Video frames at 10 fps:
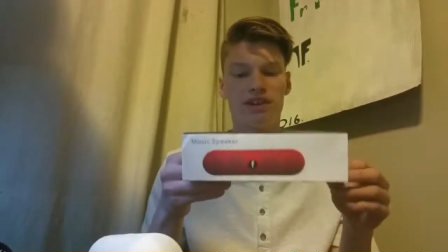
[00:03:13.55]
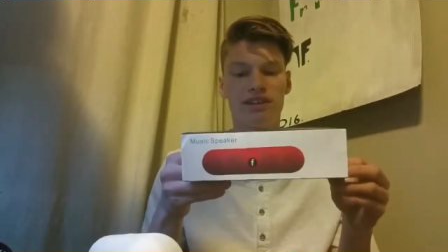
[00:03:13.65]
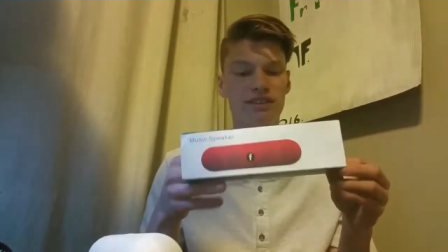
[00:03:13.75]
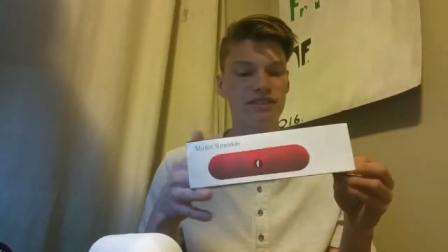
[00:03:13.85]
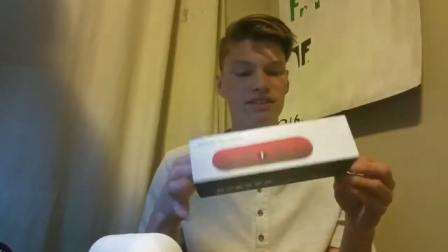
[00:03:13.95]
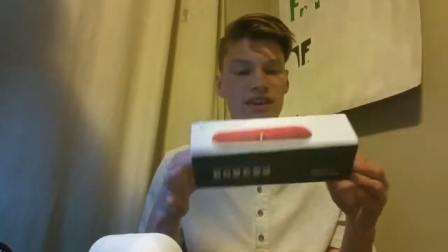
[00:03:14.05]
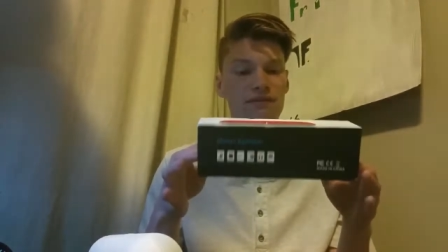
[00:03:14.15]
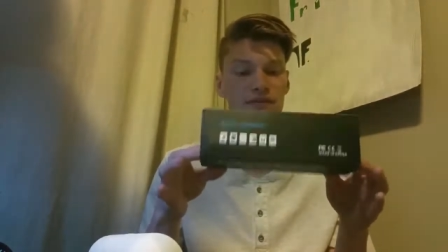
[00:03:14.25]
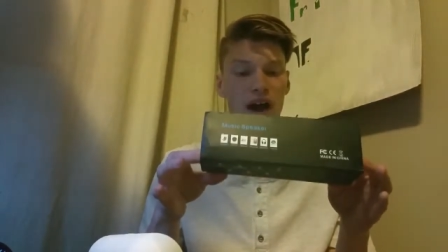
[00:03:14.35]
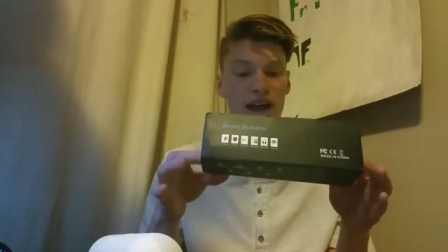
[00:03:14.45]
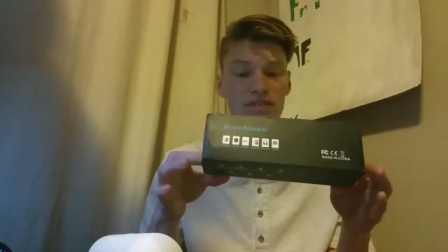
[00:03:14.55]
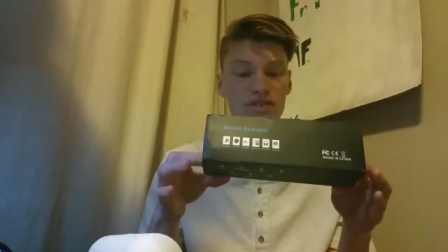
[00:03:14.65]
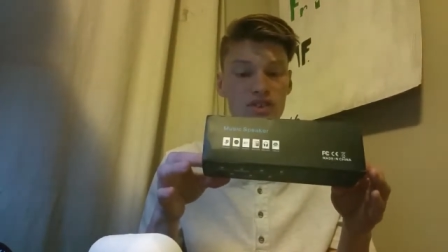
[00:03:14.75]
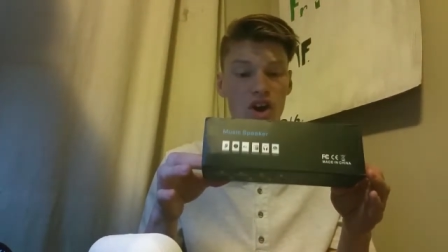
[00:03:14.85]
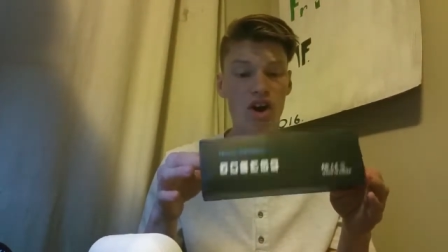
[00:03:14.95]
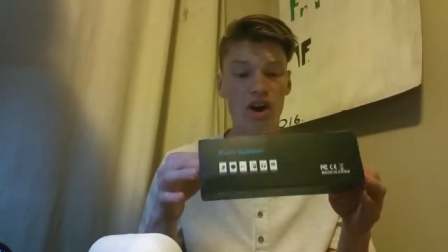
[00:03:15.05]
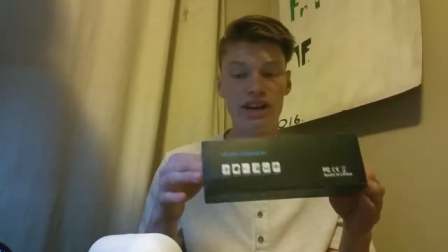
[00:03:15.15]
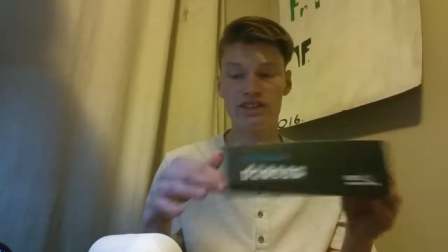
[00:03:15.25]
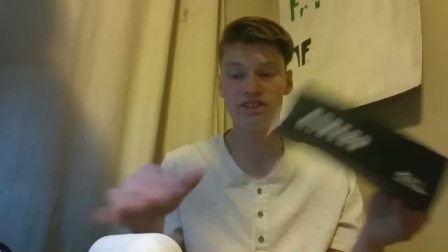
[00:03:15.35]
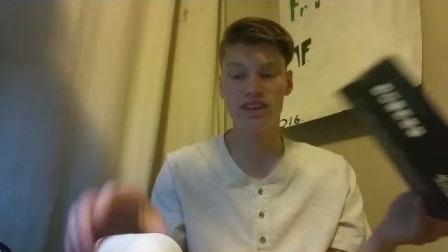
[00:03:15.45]
It doesn't say
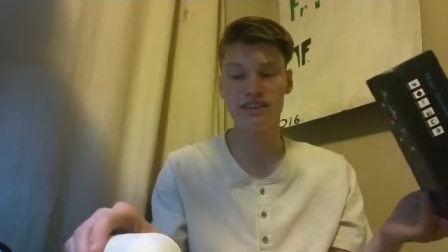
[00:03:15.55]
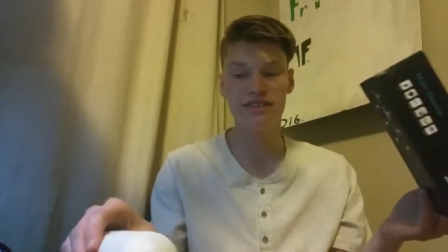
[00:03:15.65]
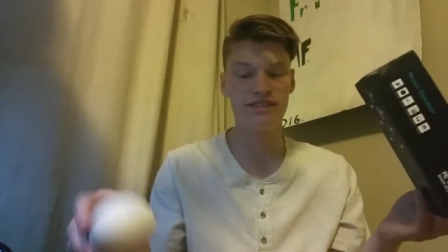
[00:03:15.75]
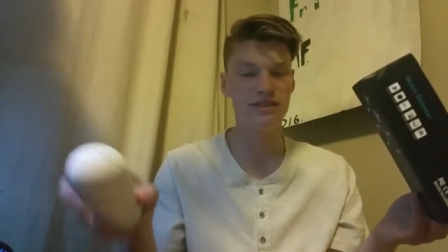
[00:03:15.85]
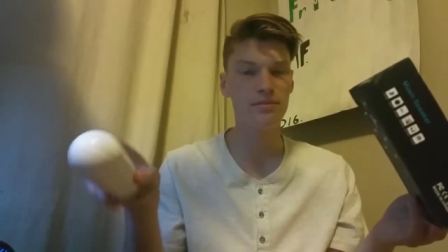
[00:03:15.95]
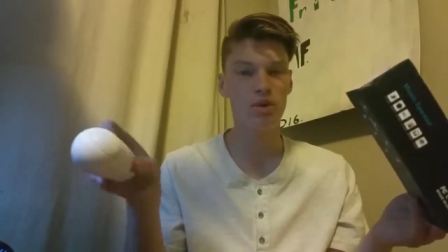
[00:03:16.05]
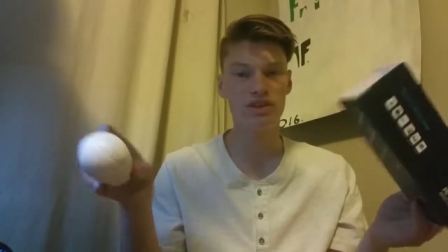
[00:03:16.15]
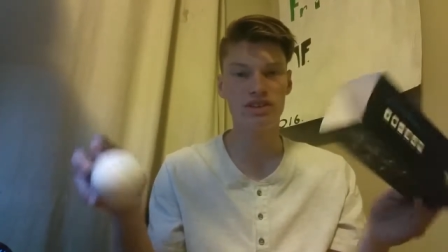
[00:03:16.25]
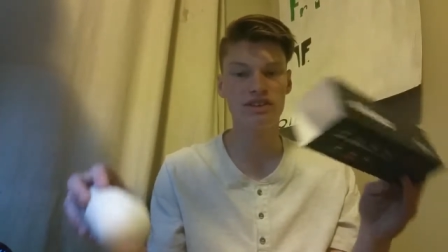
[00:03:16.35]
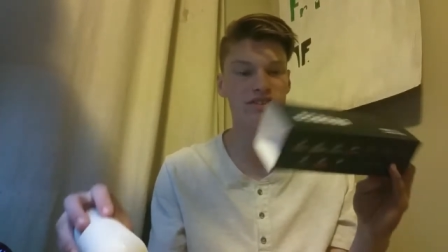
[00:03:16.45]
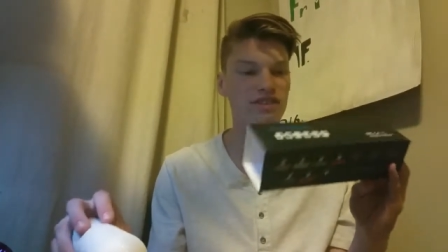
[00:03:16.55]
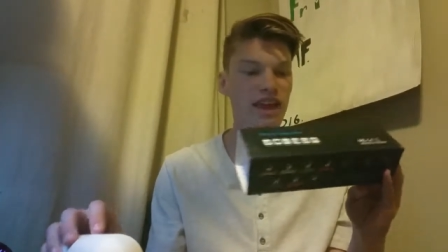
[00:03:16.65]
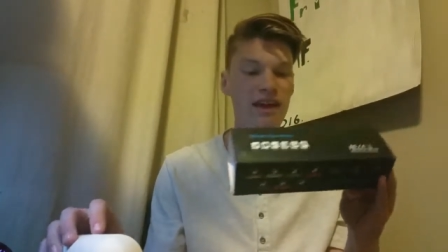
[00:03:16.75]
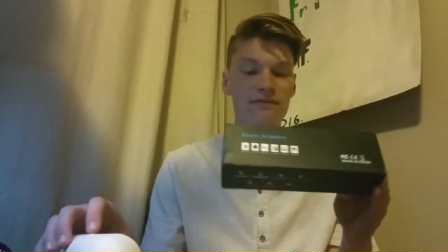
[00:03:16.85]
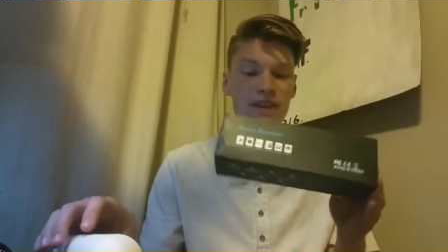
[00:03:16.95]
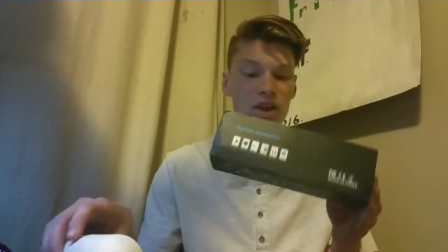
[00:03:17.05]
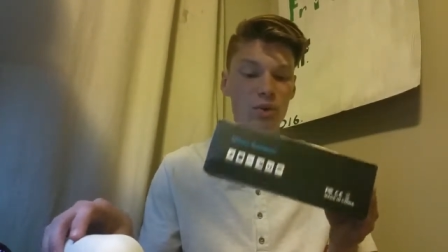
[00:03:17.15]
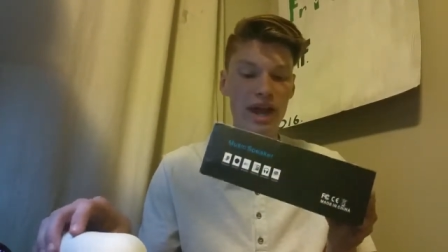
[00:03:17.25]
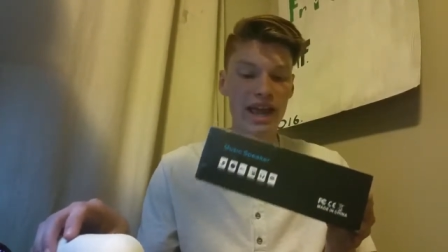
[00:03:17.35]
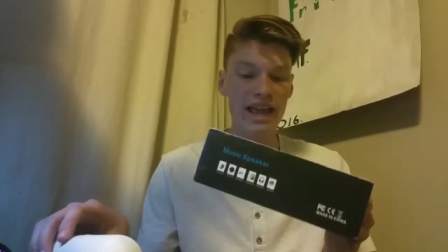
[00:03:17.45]
Fivestar. It just has the symbol. It doesn't say
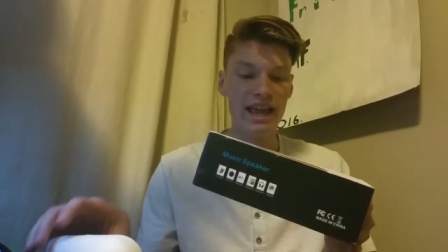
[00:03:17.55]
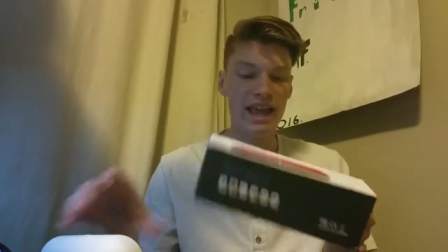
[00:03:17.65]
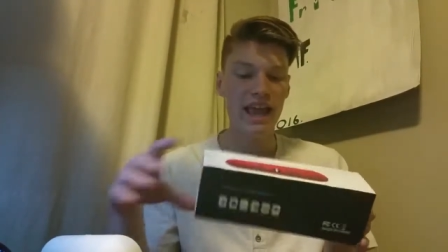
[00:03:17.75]
F808.